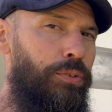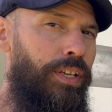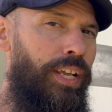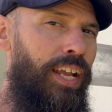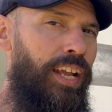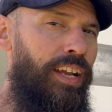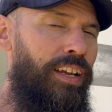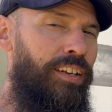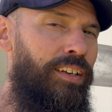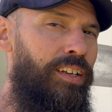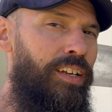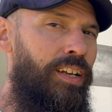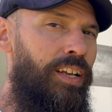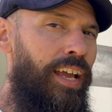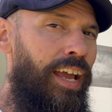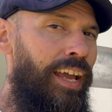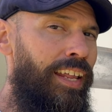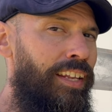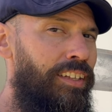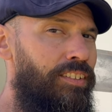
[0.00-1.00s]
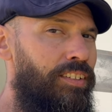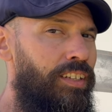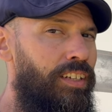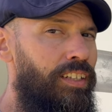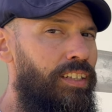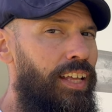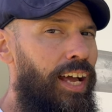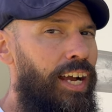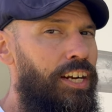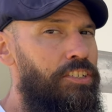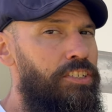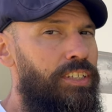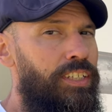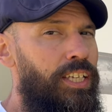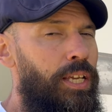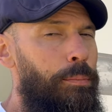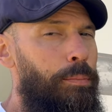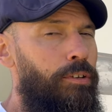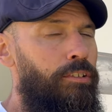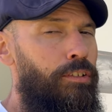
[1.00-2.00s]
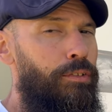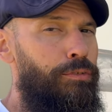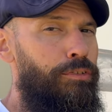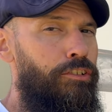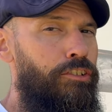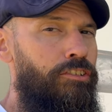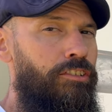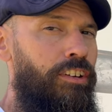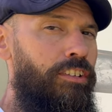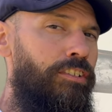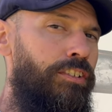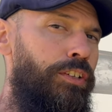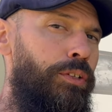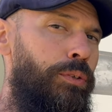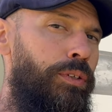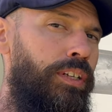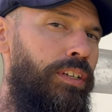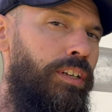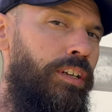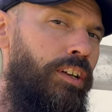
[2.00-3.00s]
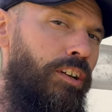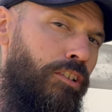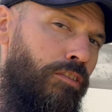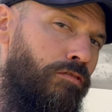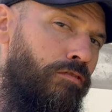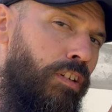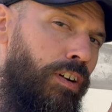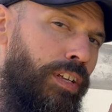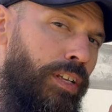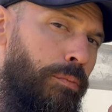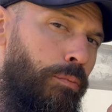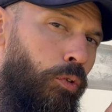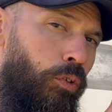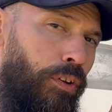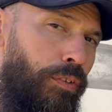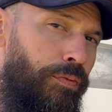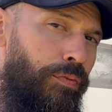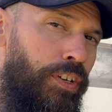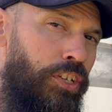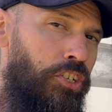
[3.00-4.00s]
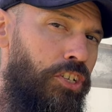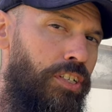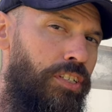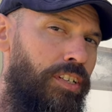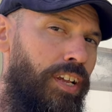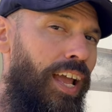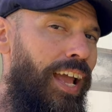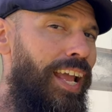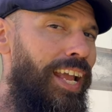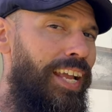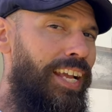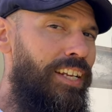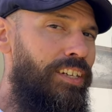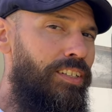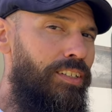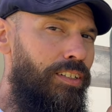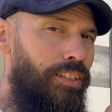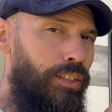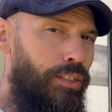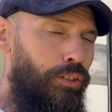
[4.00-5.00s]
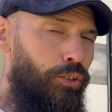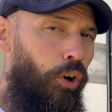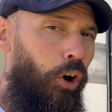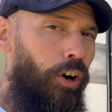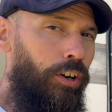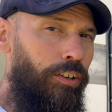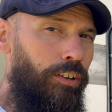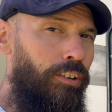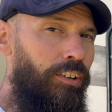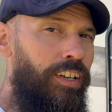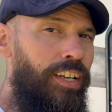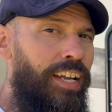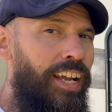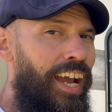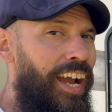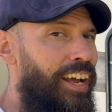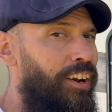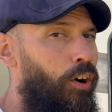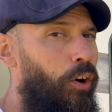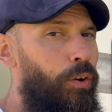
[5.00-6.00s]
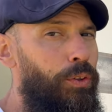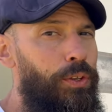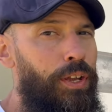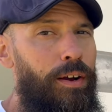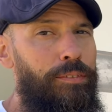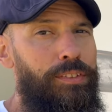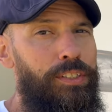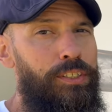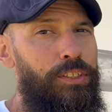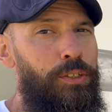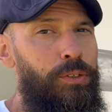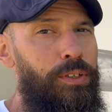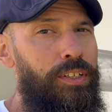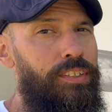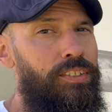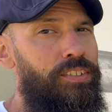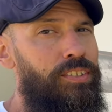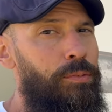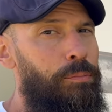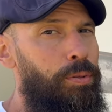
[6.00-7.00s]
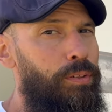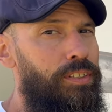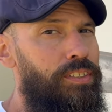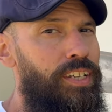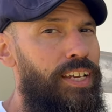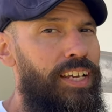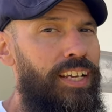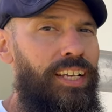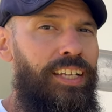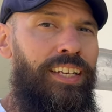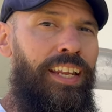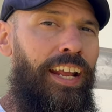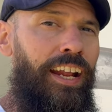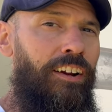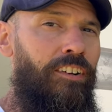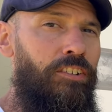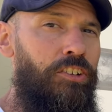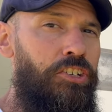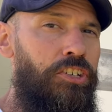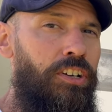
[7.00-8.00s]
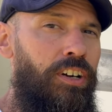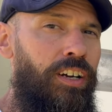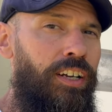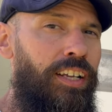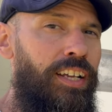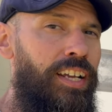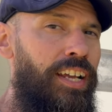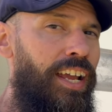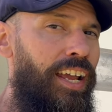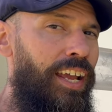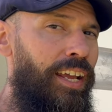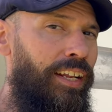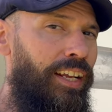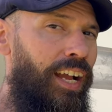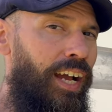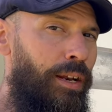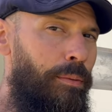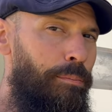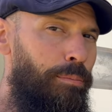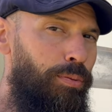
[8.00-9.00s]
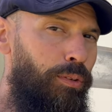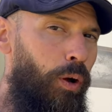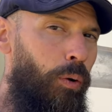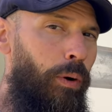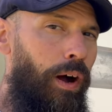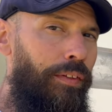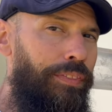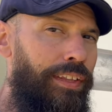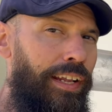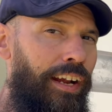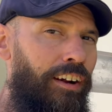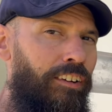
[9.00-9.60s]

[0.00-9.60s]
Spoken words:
you can. And that's going to actually keep your refrigerator unit running more efficient and longer. And all you have to do is simply take an air chuck and kind of blow out the